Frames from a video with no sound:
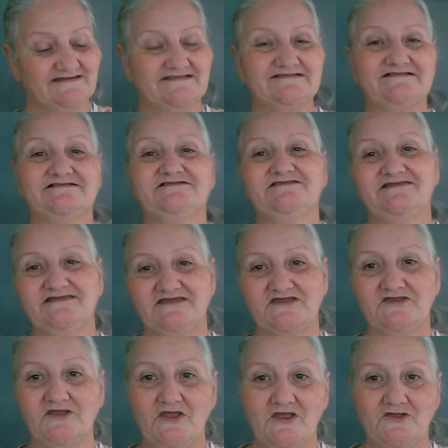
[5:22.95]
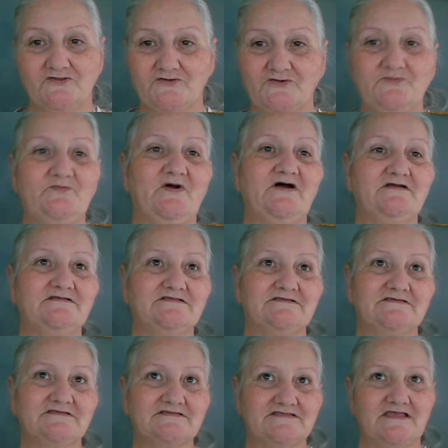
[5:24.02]
is digging through
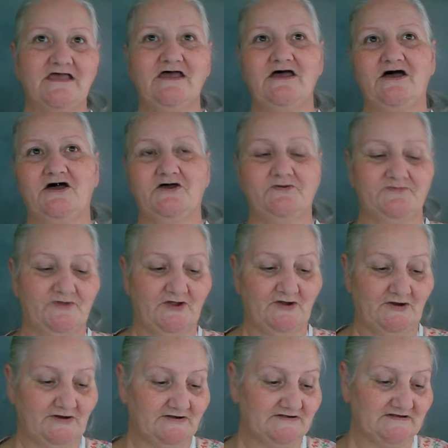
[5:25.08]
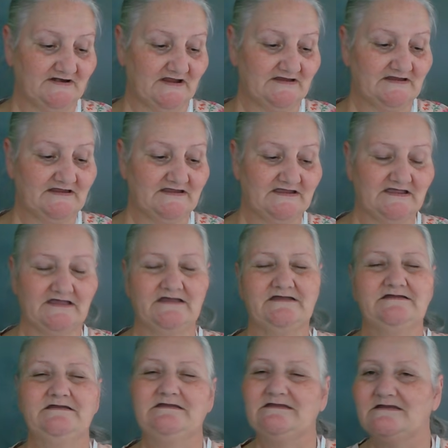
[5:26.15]
boxes of yarn. Like,
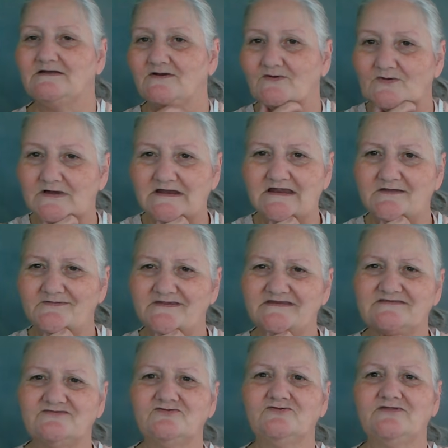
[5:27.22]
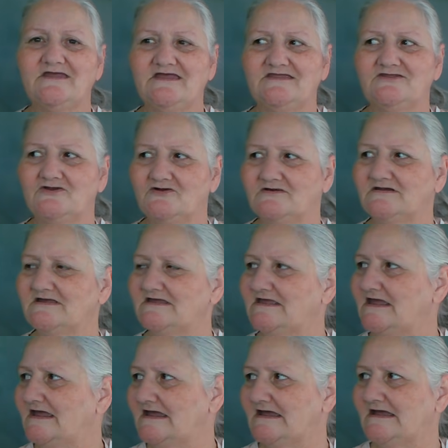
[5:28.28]
what happened to that yarn I
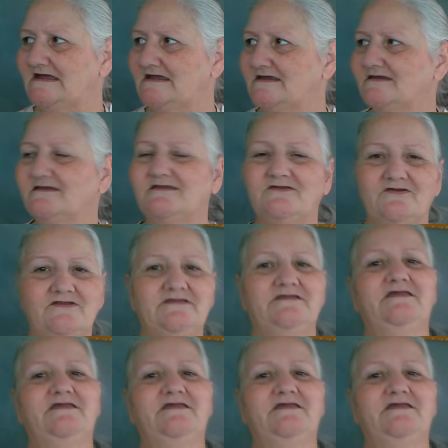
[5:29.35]
had?